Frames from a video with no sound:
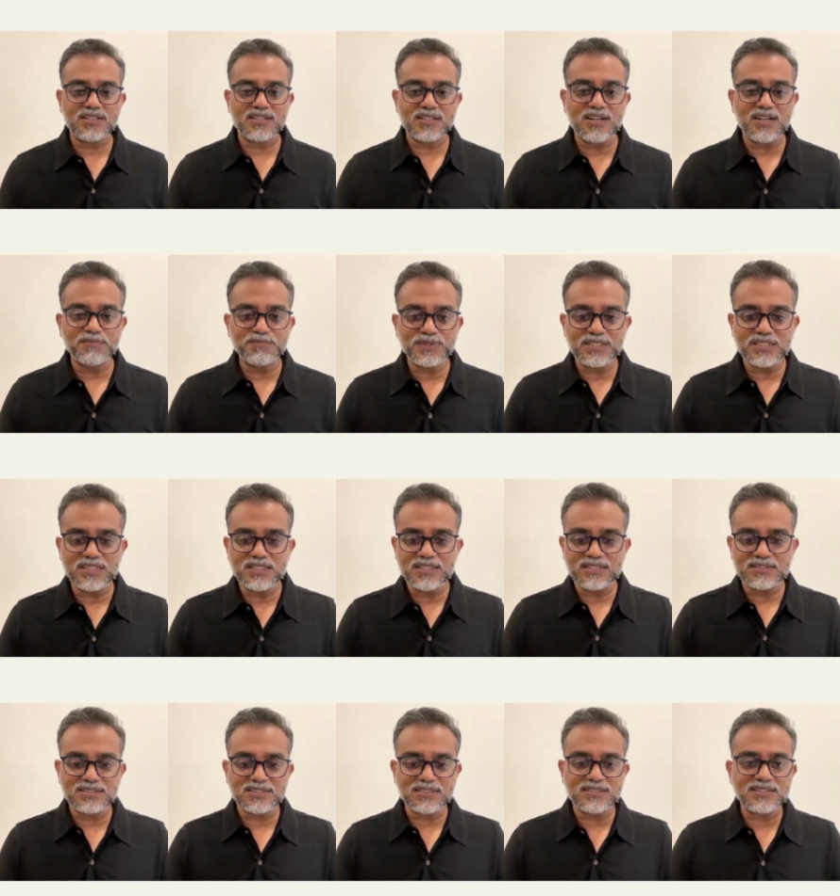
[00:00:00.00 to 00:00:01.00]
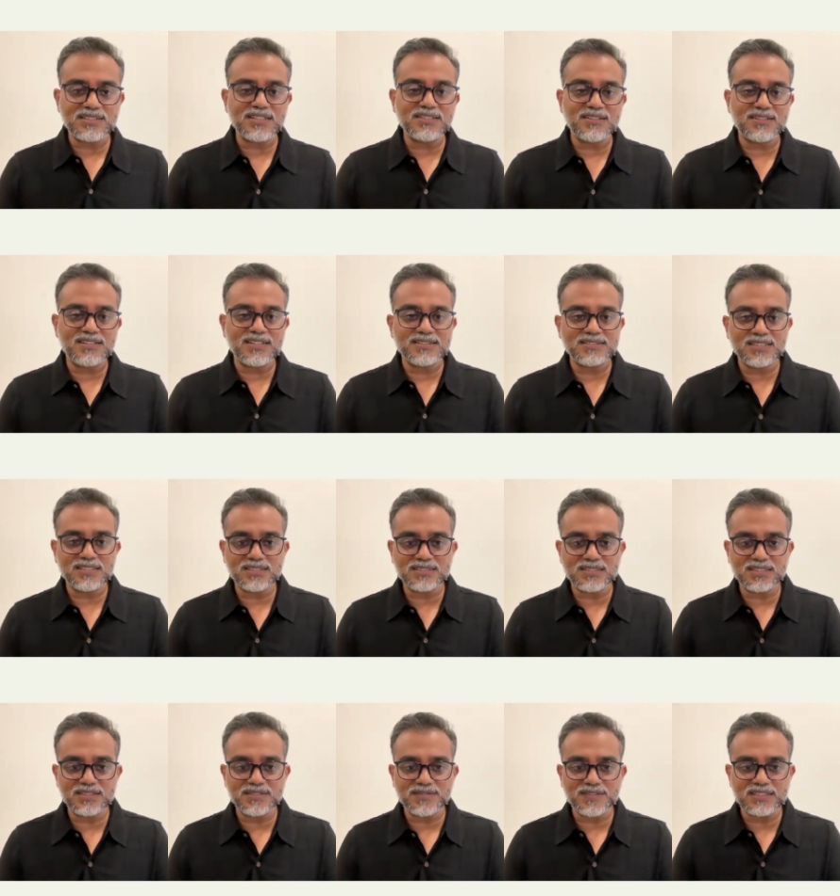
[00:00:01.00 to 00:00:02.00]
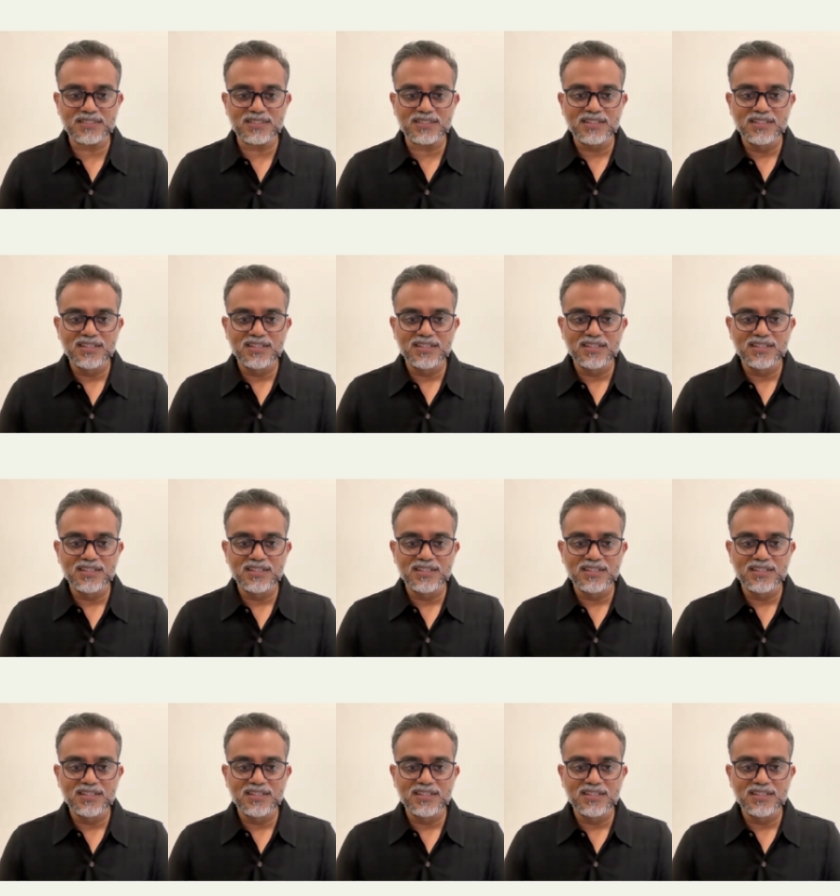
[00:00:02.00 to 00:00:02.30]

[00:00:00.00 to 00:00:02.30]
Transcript: company as a senior executive and